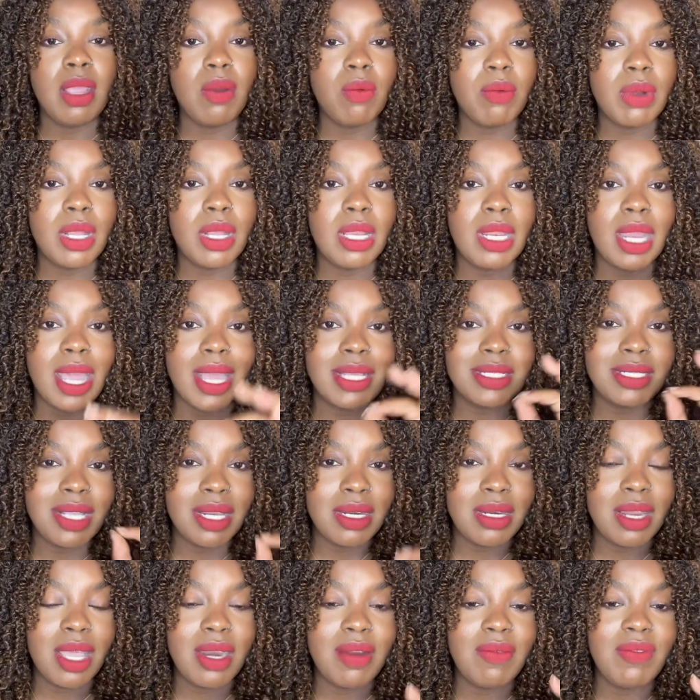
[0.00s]
and they realized
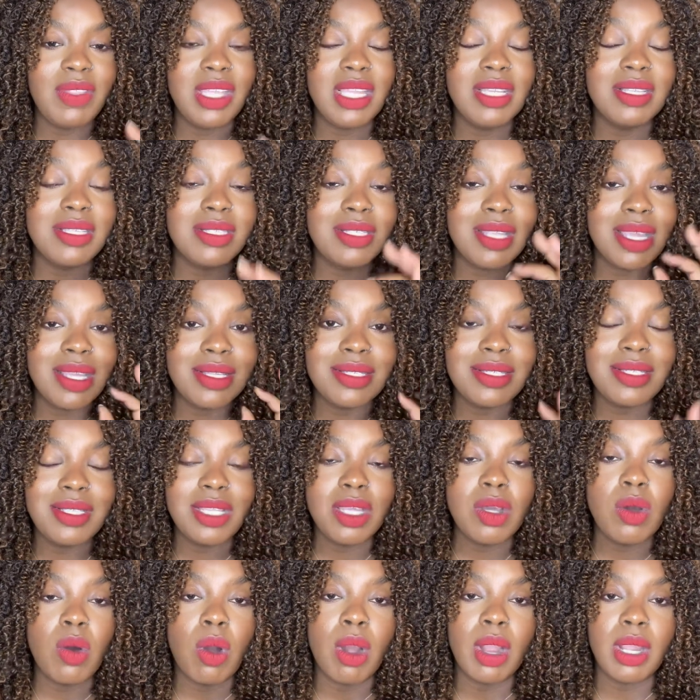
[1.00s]
that none of these things
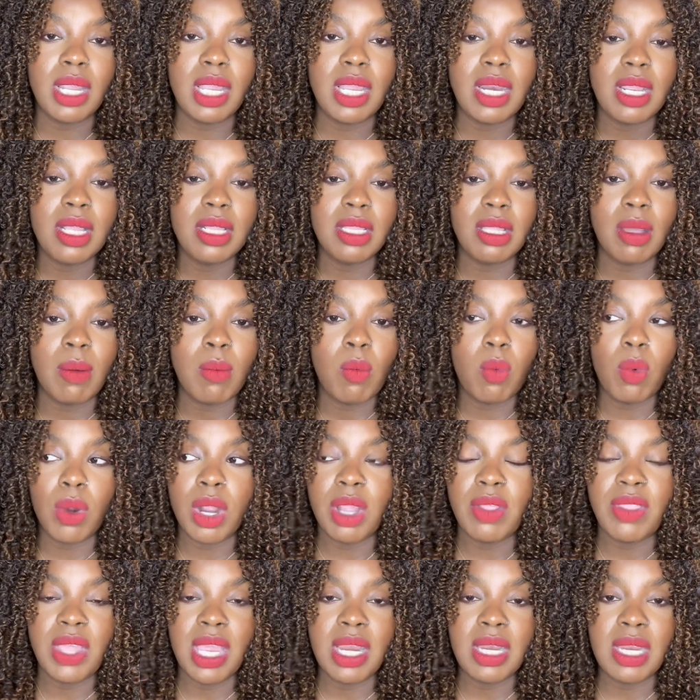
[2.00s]
still are getting them
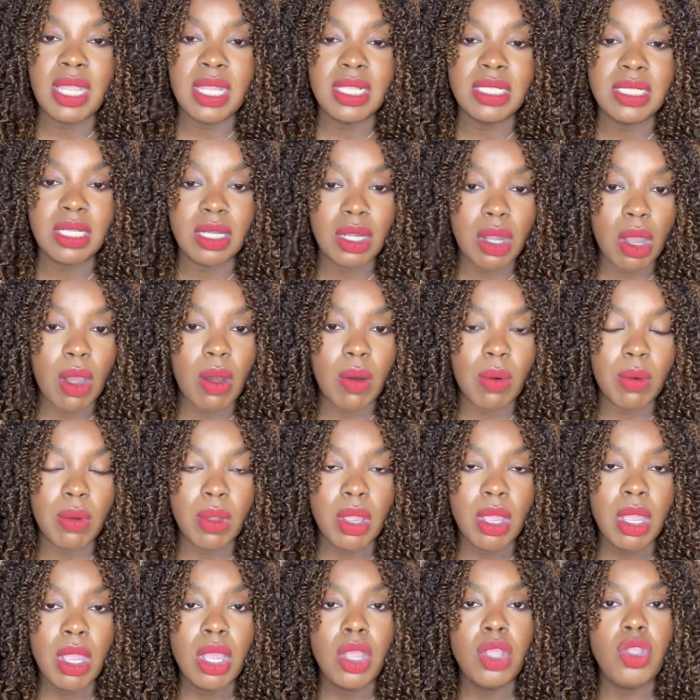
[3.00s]
where they need to go.
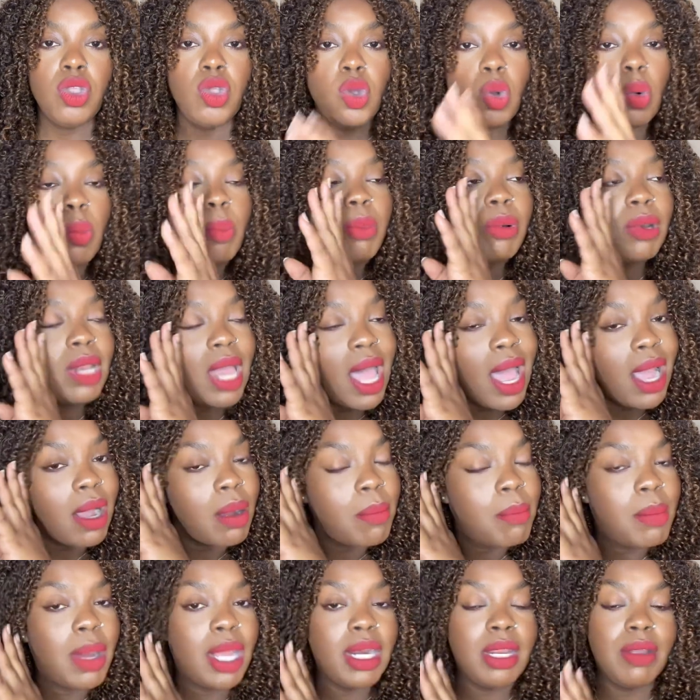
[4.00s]
You
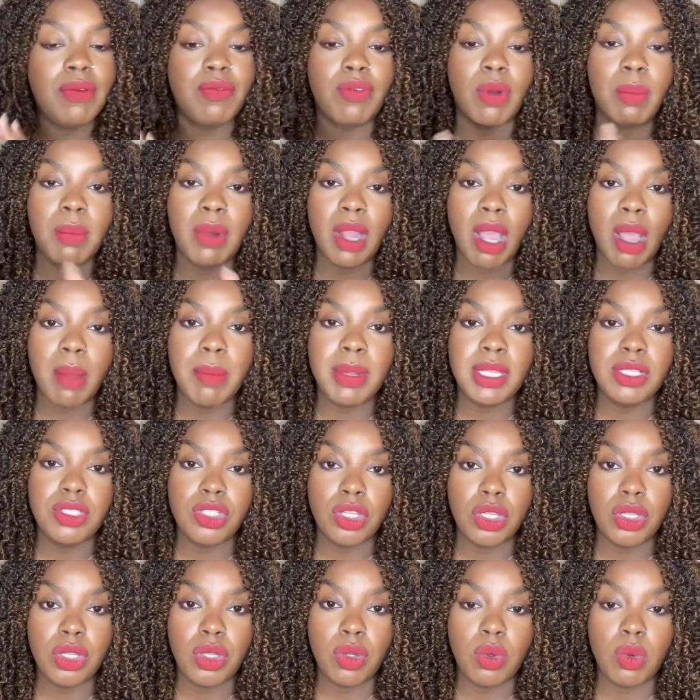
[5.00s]
block money from coming
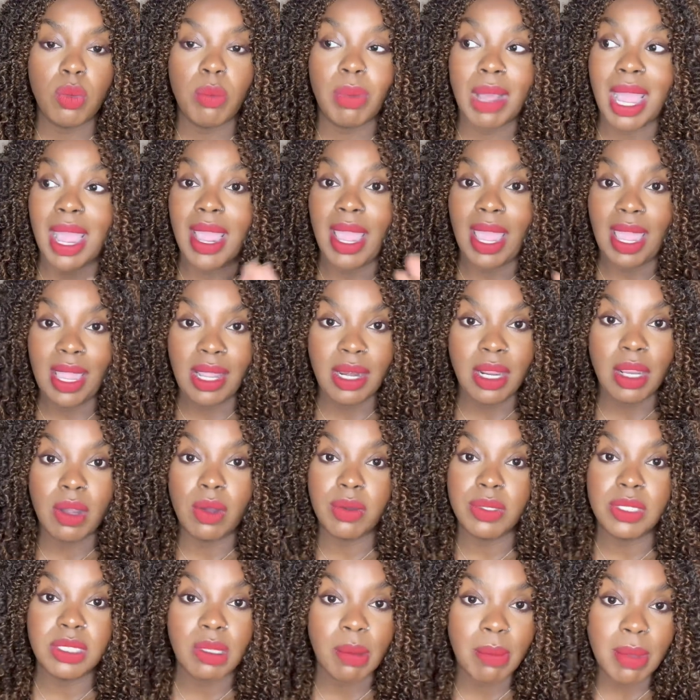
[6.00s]
to you by
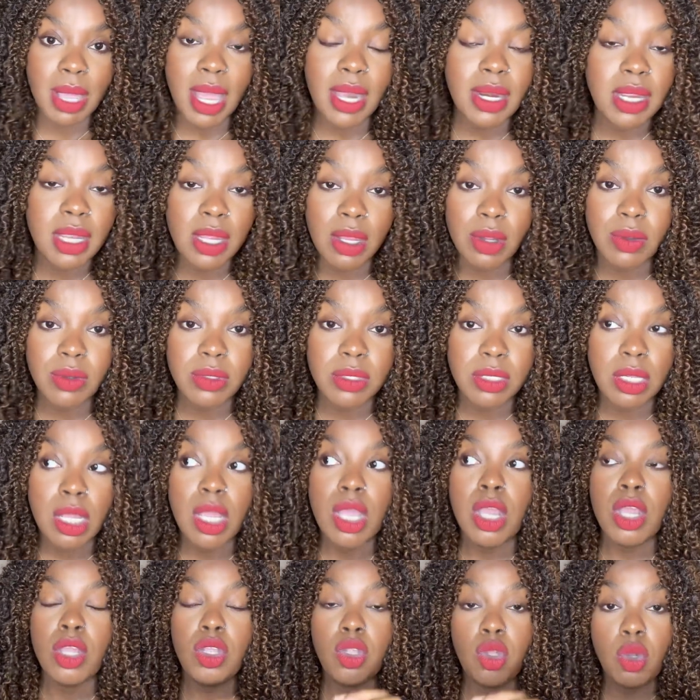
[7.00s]
hating on somebody else.
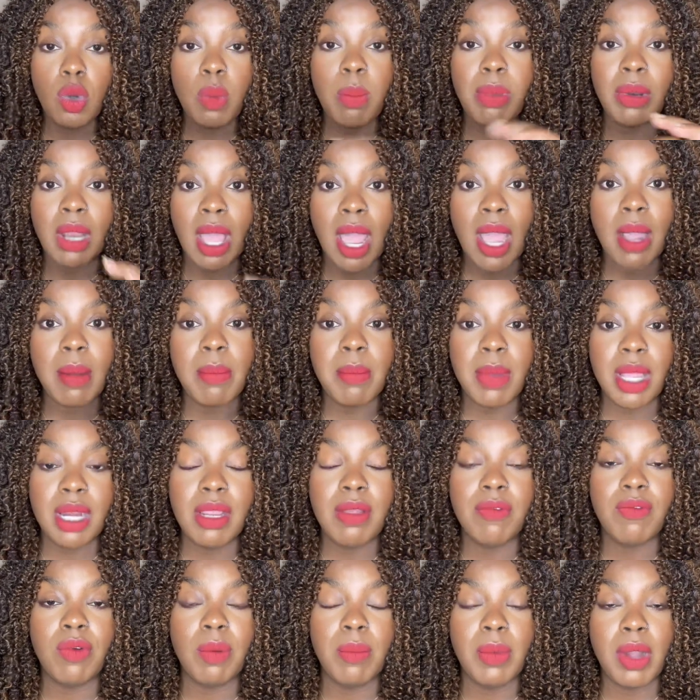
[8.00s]
You block
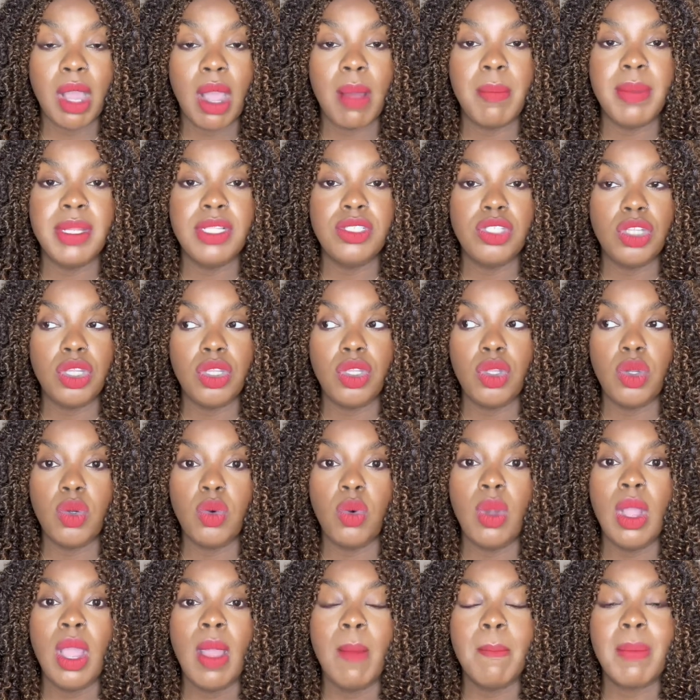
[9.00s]
money from coming to
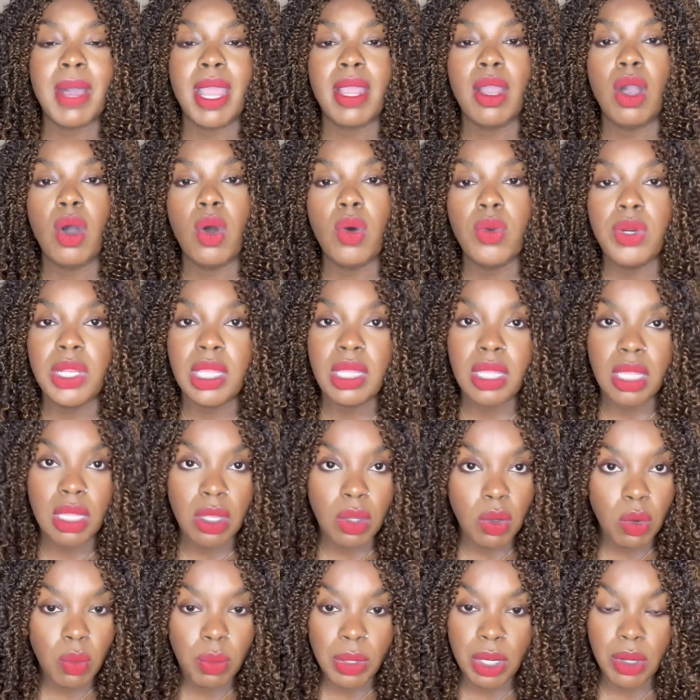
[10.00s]
you by holding
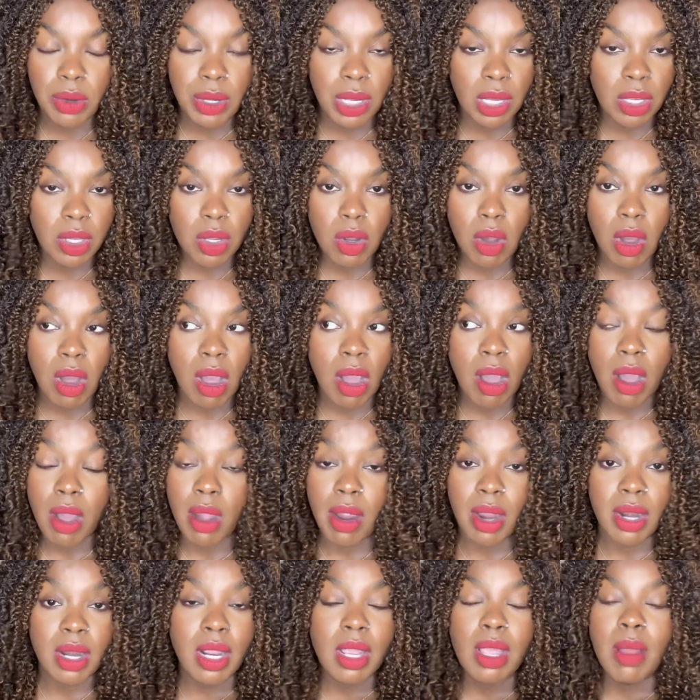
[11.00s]
ill will in your
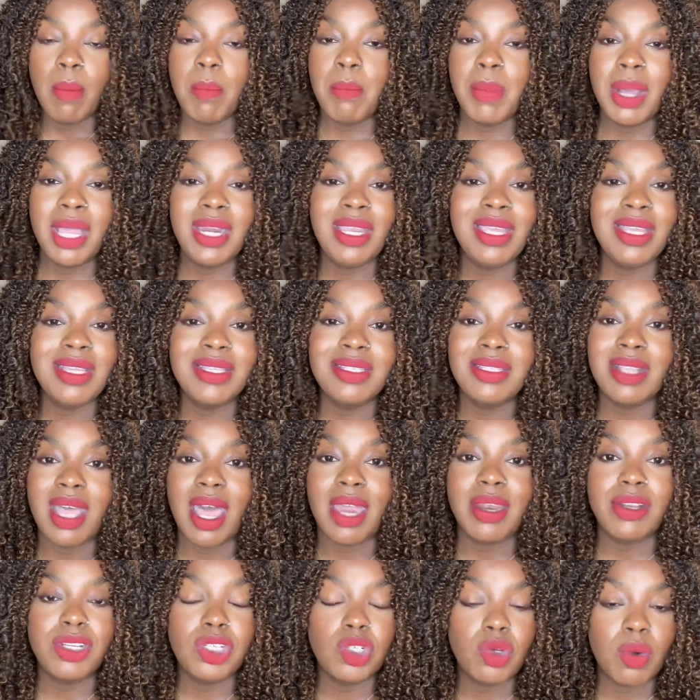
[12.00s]
heart. Money is
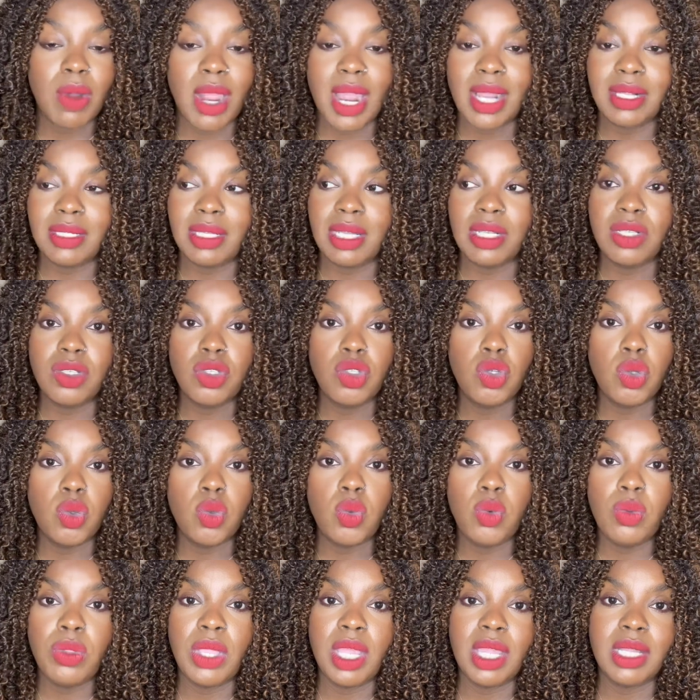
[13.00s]
not attracted
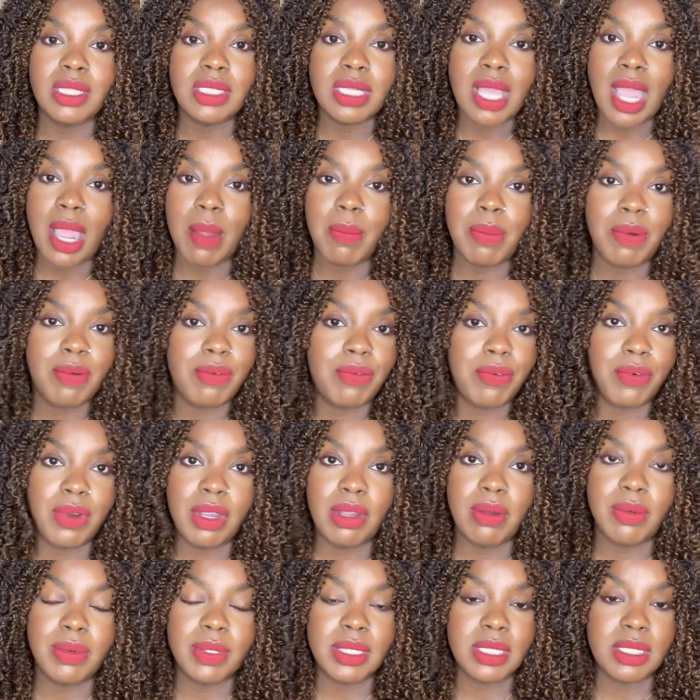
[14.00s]
to that type of
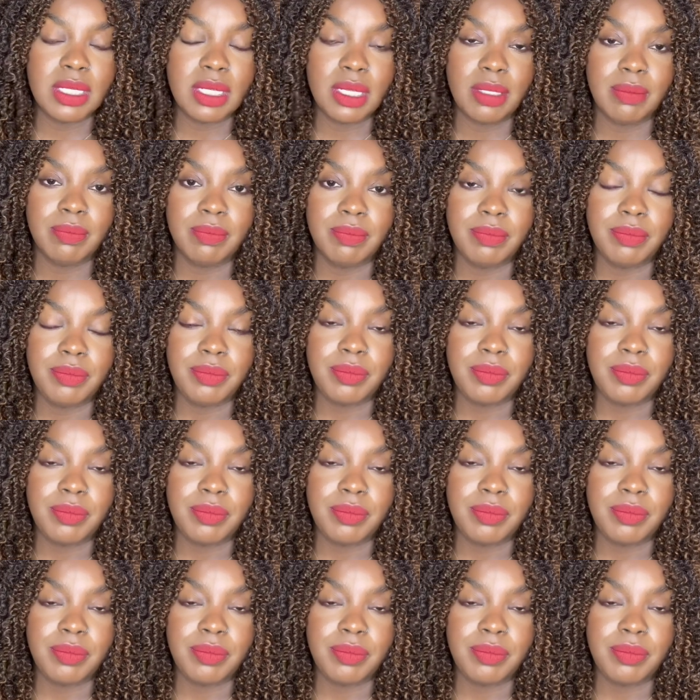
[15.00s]
frequency.